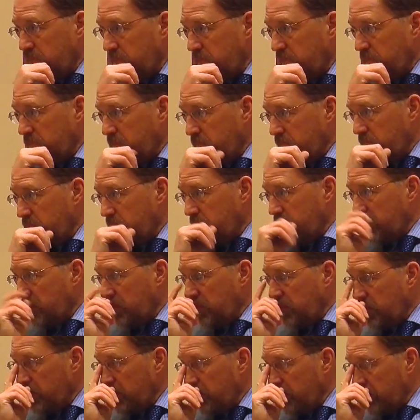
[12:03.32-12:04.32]
that
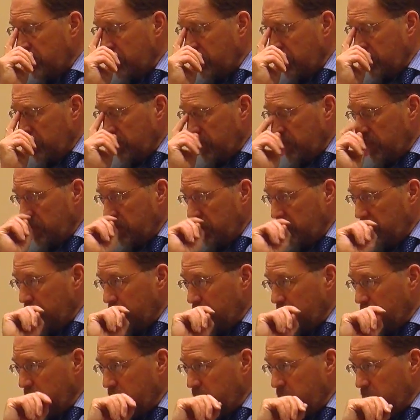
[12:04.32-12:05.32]
liberal economics,
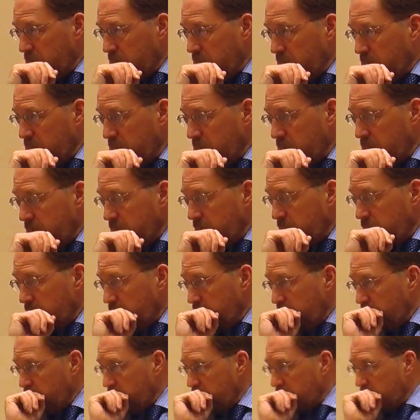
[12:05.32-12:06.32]
I, I
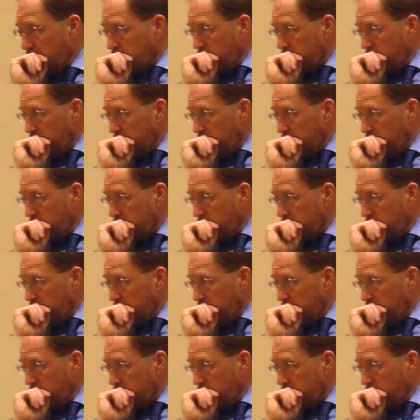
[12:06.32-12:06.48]
think more